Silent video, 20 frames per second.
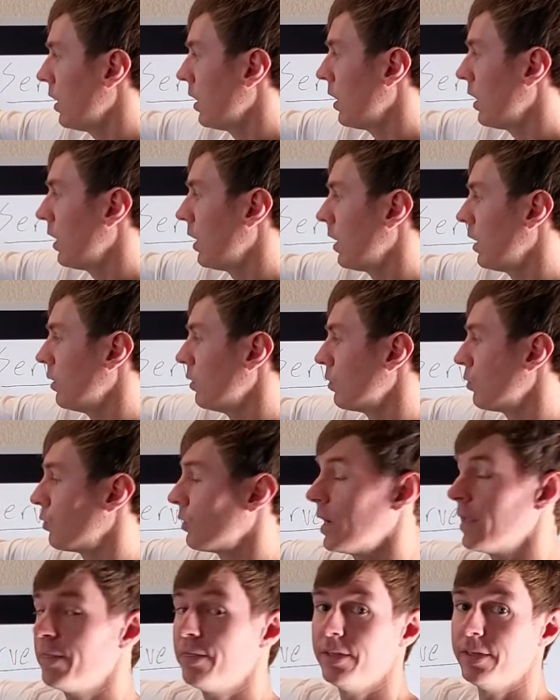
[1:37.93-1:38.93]

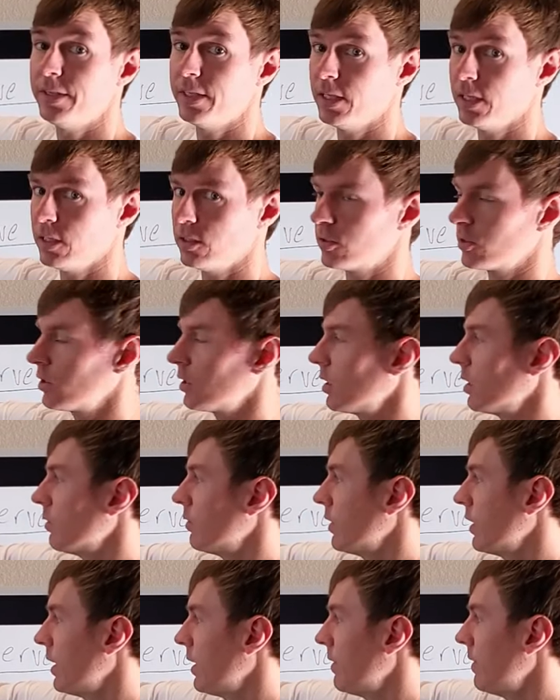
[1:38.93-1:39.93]
read the T
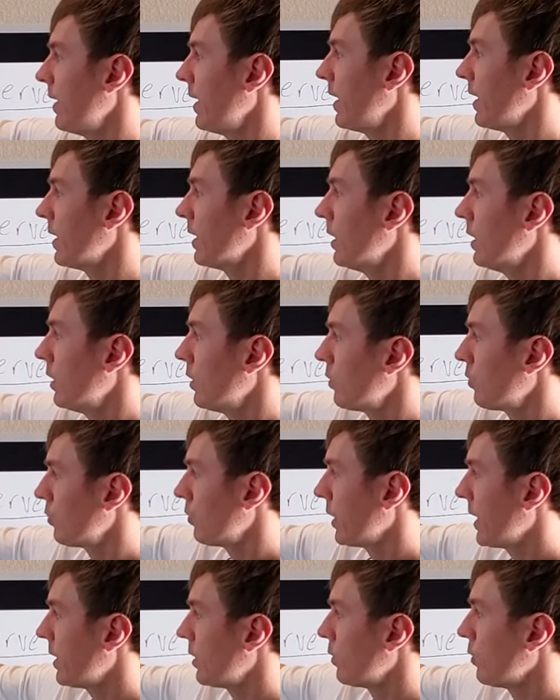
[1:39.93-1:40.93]
serve and they
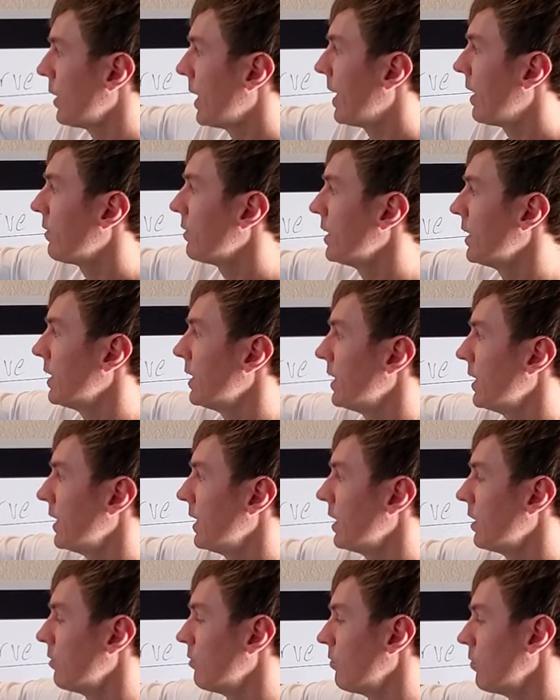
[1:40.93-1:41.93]
ran around it and
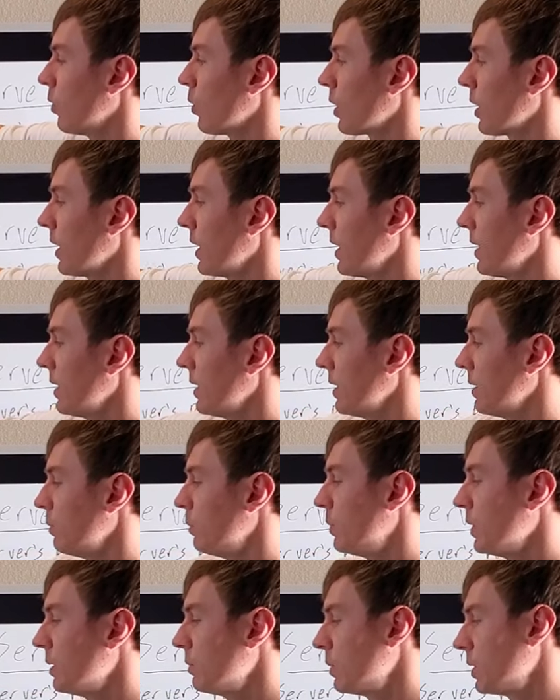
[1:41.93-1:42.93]
hit a forehand
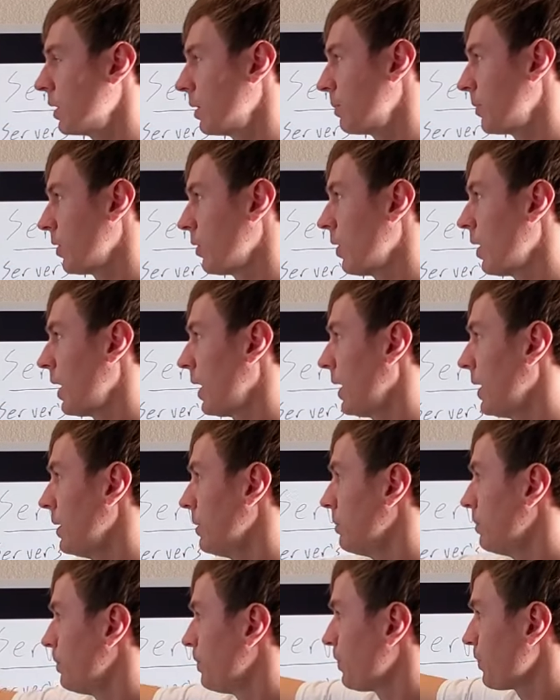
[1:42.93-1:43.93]
and beat me up the line.